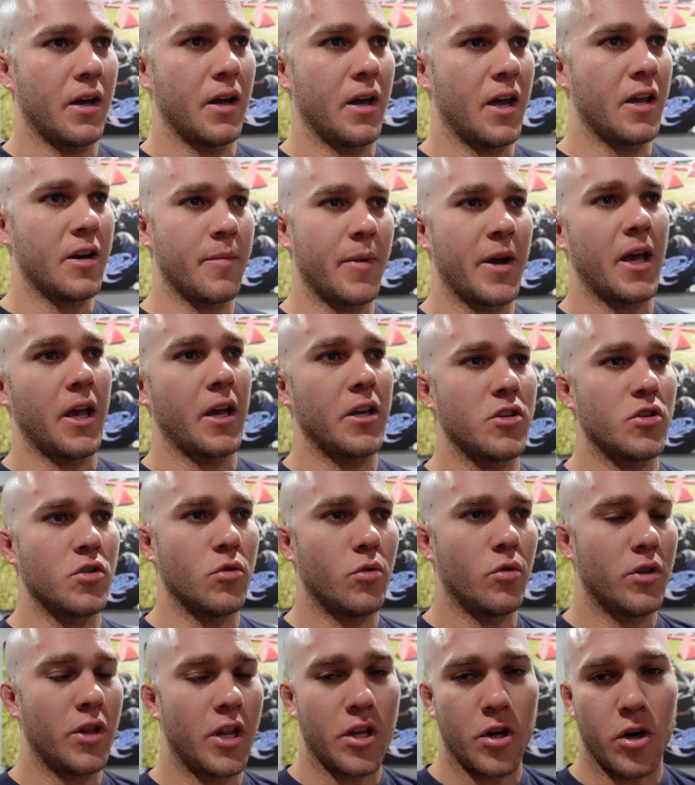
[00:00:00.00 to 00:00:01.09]
end of my high
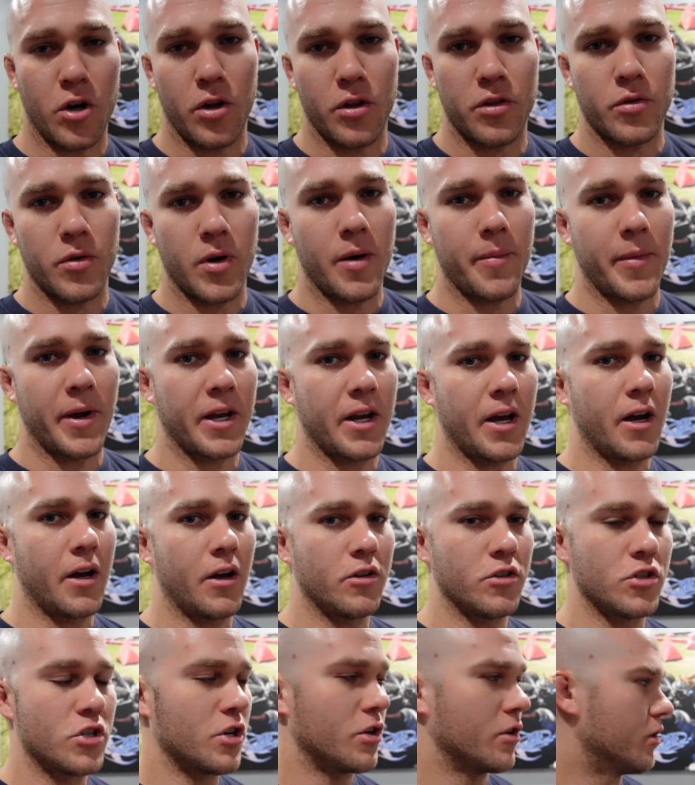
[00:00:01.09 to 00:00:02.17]
school and then all throughout my
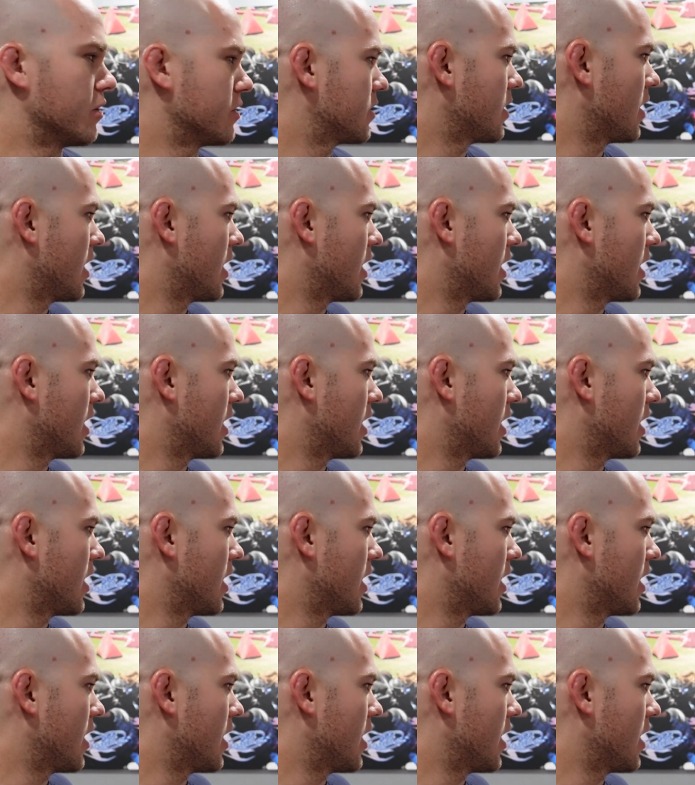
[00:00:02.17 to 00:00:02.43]
college years.